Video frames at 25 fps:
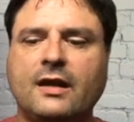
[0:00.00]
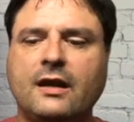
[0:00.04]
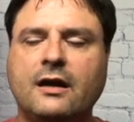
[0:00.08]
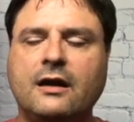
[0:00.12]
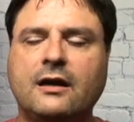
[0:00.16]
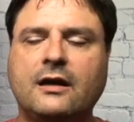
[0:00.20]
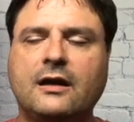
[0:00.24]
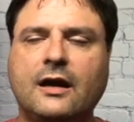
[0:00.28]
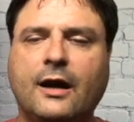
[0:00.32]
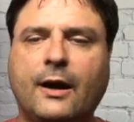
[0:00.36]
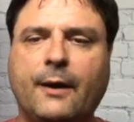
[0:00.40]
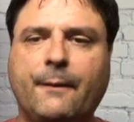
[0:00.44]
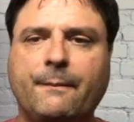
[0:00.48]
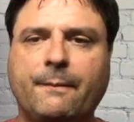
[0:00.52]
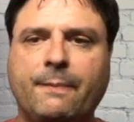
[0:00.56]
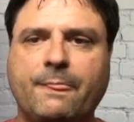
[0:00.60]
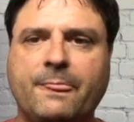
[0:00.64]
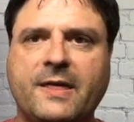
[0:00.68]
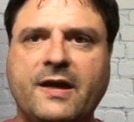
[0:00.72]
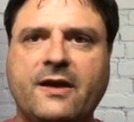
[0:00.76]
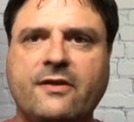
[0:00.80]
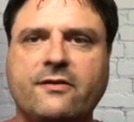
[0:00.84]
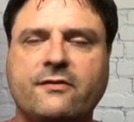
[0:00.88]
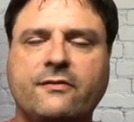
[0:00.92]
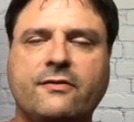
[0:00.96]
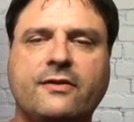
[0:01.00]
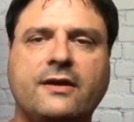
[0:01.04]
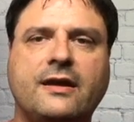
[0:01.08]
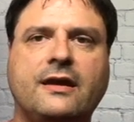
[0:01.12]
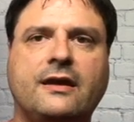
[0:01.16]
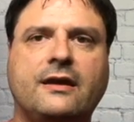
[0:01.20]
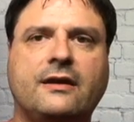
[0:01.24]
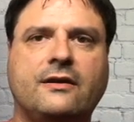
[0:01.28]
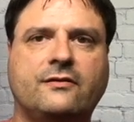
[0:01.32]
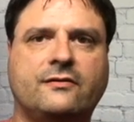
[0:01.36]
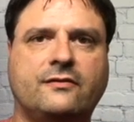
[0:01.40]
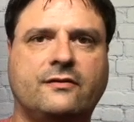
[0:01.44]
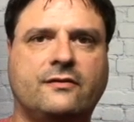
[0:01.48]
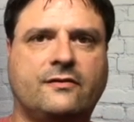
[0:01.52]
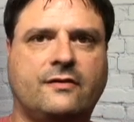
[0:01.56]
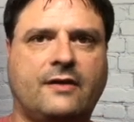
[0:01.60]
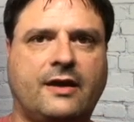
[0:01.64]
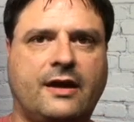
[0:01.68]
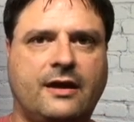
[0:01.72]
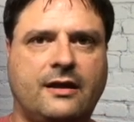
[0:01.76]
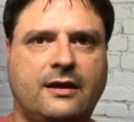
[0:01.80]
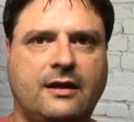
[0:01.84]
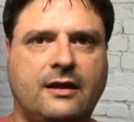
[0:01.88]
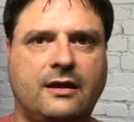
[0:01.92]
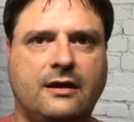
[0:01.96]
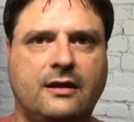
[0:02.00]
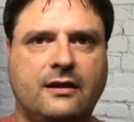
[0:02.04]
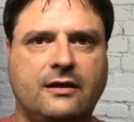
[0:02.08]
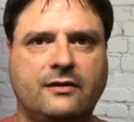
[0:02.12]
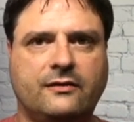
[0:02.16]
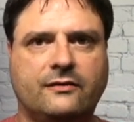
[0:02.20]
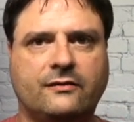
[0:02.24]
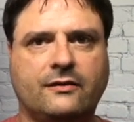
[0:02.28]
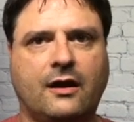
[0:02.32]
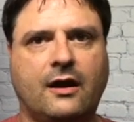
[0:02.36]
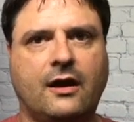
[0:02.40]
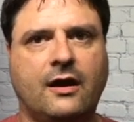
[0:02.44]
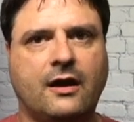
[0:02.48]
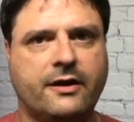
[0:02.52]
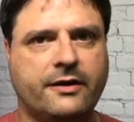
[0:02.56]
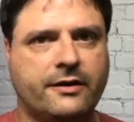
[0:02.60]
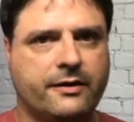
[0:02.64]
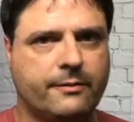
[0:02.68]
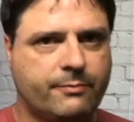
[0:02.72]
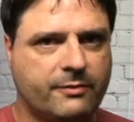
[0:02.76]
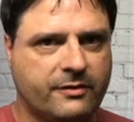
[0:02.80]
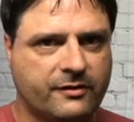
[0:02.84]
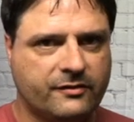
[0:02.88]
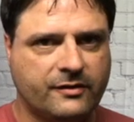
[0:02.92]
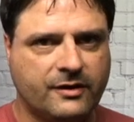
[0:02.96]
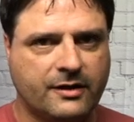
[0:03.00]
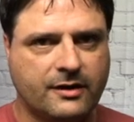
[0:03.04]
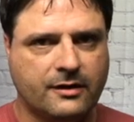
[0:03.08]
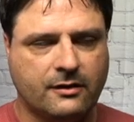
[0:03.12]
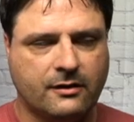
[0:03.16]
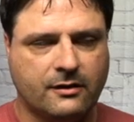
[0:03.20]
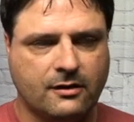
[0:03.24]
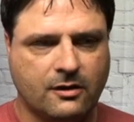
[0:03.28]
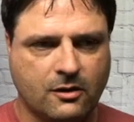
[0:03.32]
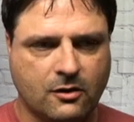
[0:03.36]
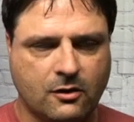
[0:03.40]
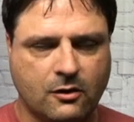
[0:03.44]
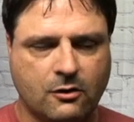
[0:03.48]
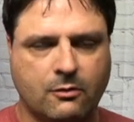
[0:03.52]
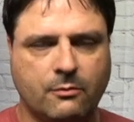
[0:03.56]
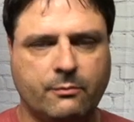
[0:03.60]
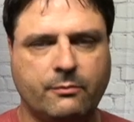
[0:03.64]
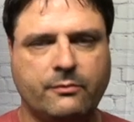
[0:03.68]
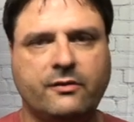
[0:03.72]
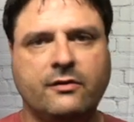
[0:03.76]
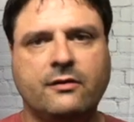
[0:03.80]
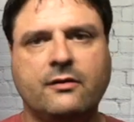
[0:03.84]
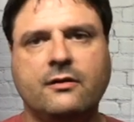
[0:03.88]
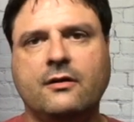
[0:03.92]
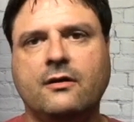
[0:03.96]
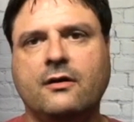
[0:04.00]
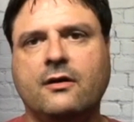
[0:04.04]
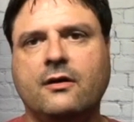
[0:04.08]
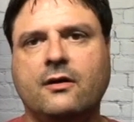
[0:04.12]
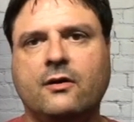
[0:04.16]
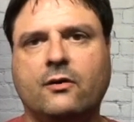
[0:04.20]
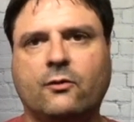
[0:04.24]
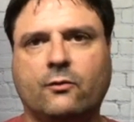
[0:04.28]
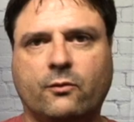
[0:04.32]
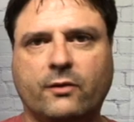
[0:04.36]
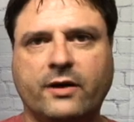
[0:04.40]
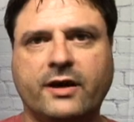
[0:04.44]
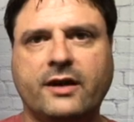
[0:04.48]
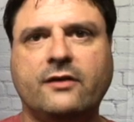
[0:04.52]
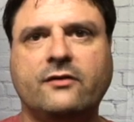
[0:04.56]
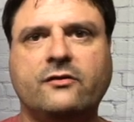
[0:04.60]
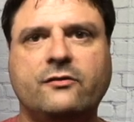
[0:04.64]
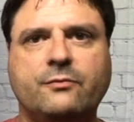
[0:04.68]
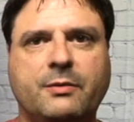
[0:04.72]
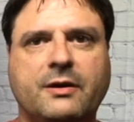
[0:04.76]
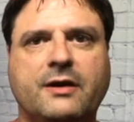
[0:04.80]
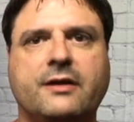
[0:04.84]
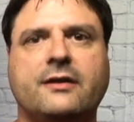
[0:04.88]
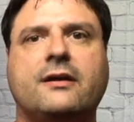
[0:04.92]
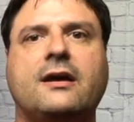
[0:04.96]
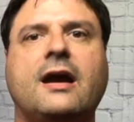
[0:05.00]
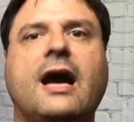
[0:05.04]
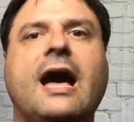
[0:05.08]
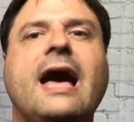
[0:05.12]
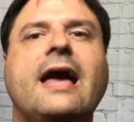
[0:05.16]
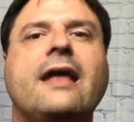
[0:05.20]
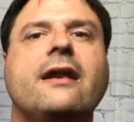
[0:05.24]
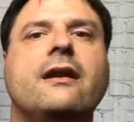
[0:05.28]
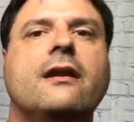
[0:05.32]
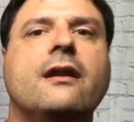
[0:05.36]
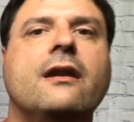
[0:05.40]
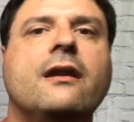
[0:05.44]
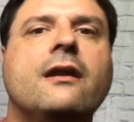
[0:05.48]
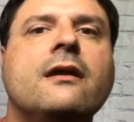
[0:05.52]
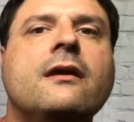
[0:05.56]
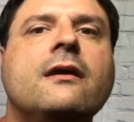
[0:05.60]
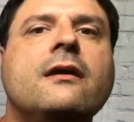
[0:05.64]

The other thing is that it is 100% combed ring spun cotton.